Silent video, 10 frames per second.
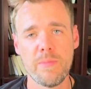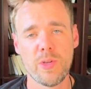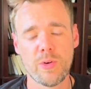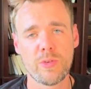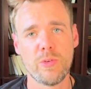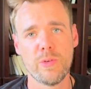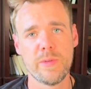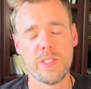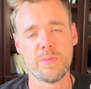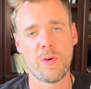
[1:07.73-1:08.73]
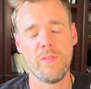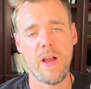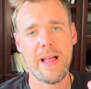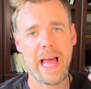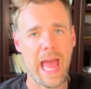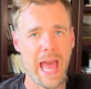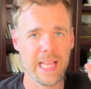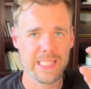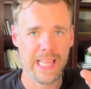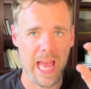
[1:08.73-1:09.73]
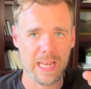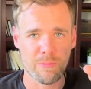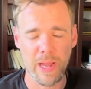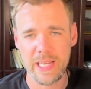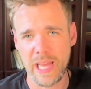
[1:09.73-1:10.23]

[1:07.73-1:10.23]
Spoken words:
your Google Business Profile has that right